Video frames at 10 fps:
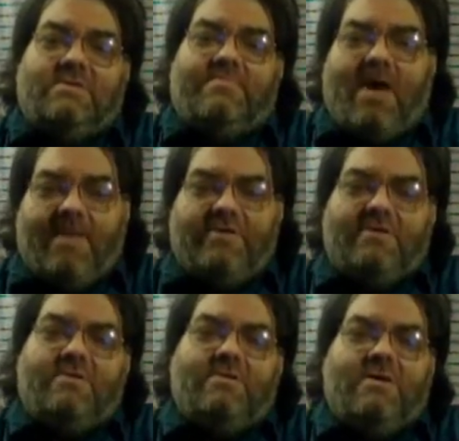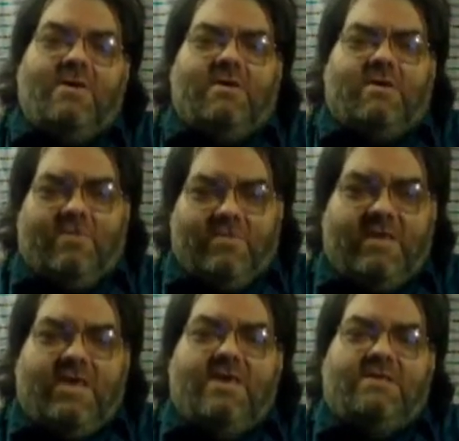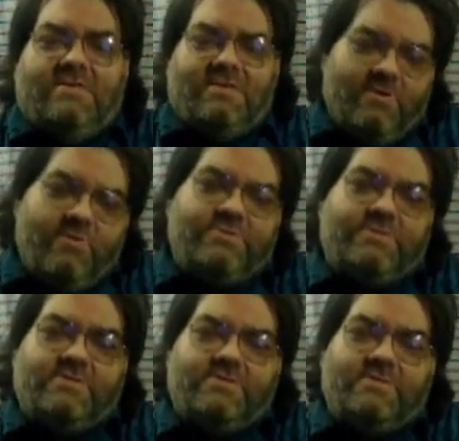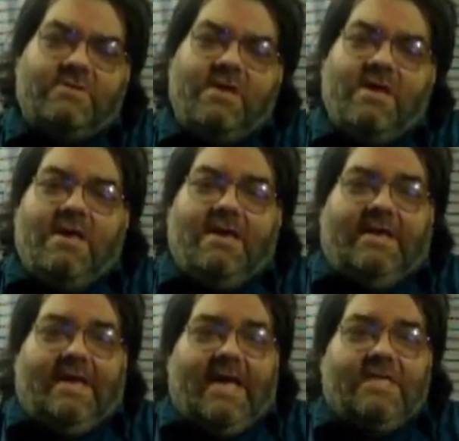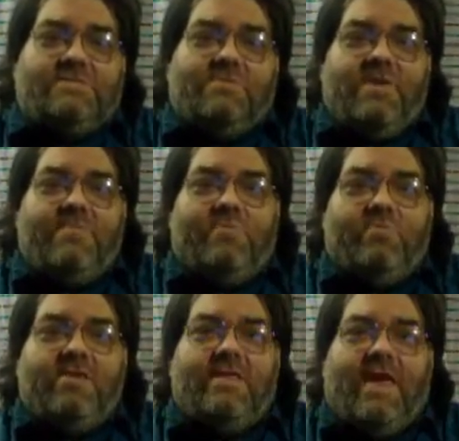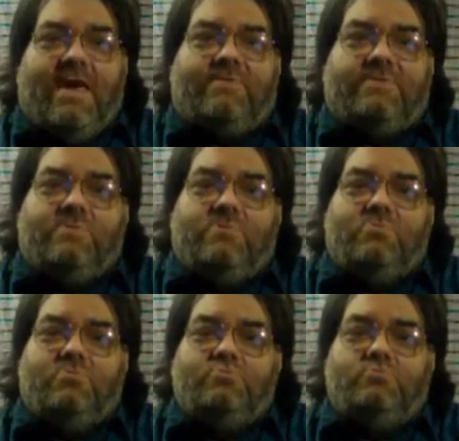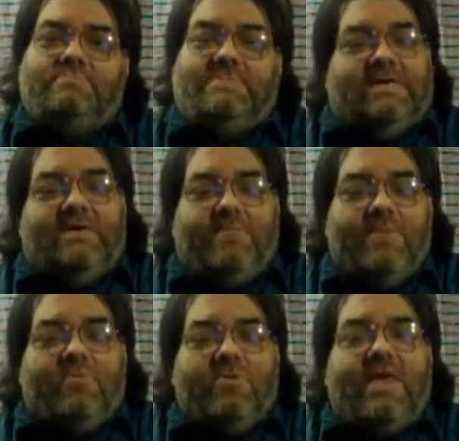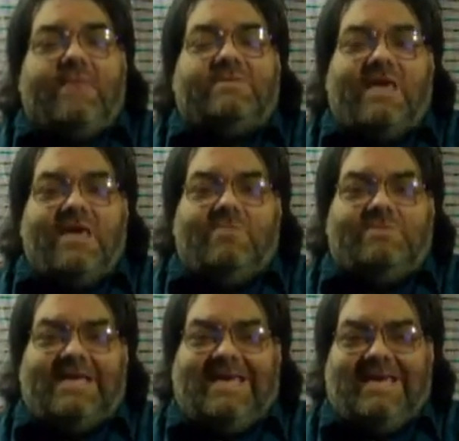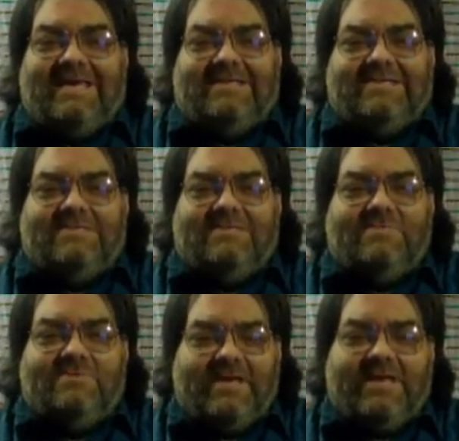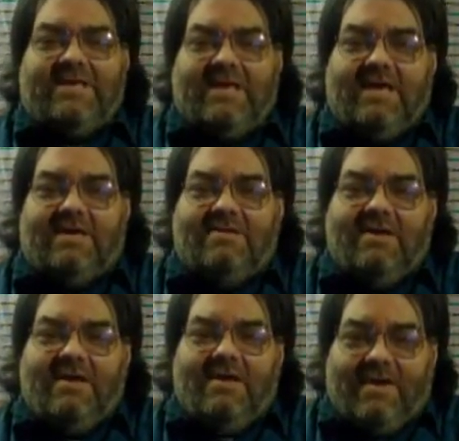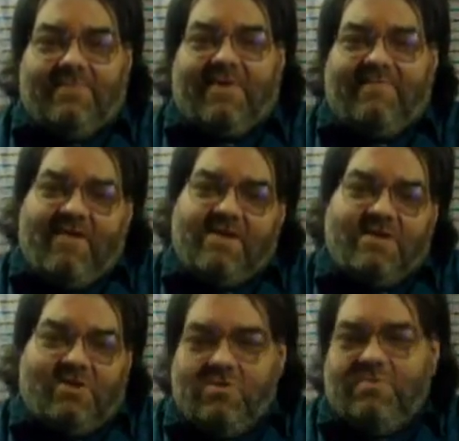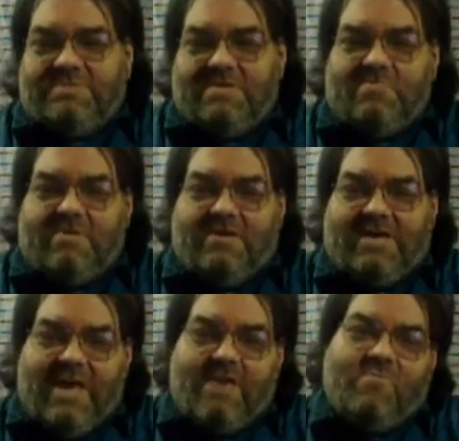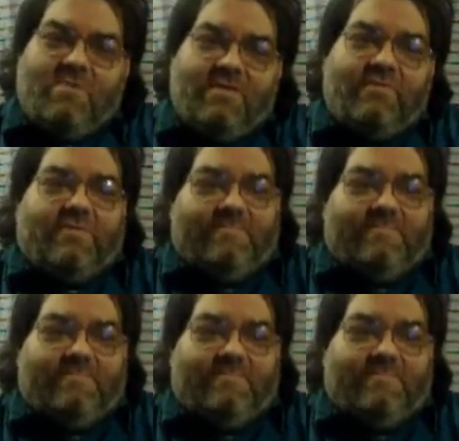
popular. They're geeks and losers, and so people really have to take what they can get. If they find a group somewhere to game with,